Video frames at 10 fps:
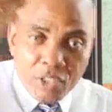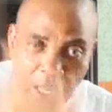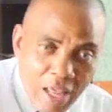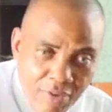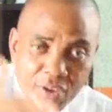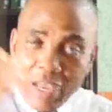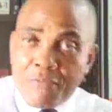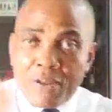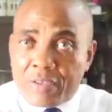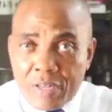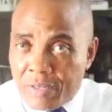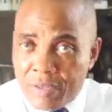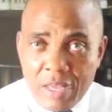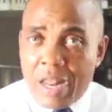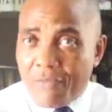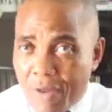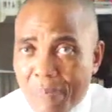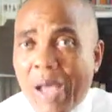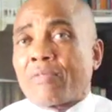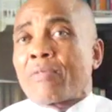challenging everything in every
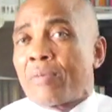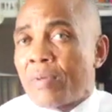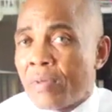part.